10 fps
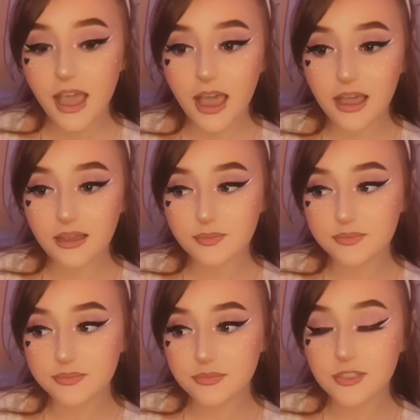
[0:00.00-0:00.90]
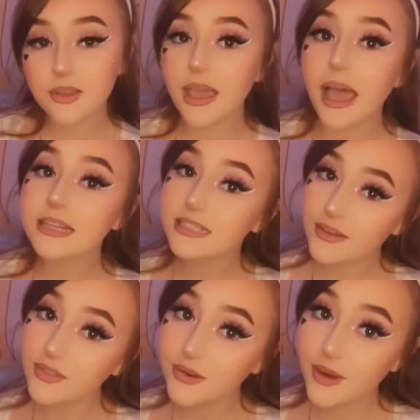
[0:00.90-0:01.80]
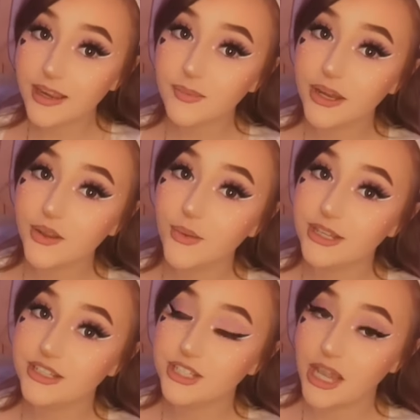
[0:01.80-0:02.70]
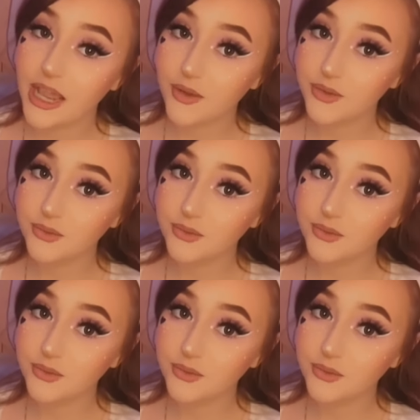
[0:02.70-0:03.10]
um, so yeah I definitely recommend going to check out